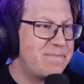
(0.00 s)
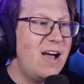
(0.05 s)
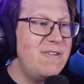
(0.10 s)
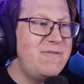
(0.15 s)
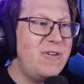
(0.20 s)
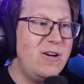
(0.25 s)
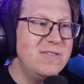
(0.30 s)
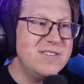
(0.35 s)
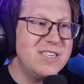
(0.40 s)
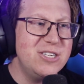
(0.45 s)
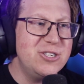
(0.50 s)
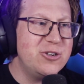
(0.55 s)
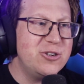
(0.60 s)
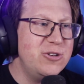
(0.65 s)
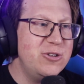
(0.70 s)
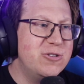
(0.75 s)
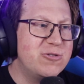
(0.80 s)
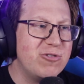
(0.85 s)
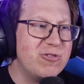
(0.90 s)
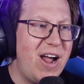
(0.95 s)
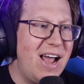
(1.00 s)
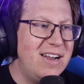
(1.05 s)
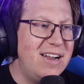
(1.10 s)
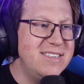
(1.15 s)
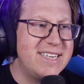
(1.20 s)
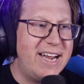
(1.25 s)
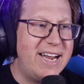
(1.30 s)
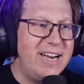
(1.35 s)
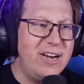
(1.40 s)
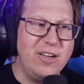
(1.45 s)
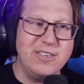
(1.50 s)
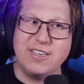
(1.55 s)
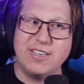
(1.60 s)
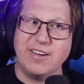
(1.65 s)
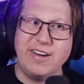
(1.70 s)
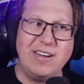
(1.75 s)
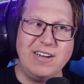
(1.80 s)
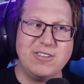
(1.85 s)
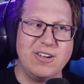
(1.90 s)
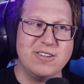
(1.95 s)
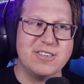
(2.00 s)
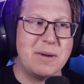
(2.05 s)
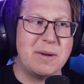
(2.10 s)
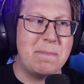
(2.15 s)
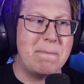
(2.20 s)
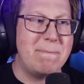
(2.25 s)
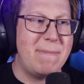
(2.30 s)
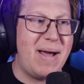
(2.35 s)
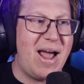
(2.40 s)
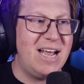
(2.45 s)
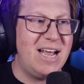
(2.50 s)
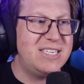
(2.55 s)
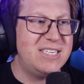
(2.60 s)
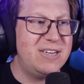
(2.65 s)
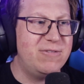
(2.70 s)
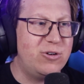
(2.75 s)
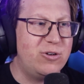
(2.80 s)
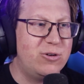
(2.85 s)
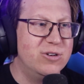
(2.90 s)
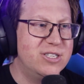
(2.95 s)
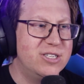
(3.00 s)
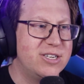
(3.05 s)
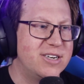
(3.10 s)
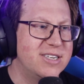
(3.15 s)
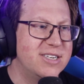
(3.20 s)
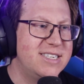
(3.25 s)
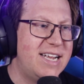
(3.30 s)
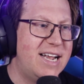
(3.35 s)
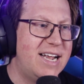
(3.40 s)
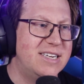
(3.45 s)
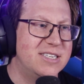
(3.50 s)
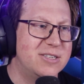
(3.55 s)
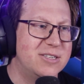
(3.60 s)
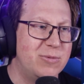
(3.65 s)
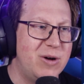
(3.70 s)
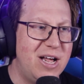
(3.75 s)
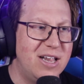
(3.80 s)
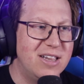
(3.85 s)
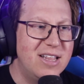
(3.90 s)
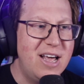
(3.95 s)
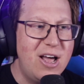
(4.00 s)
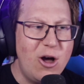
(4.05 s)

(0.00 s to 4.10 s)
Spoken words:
Evolves into Ground Dino. So now it's got some massive horns on its head as well.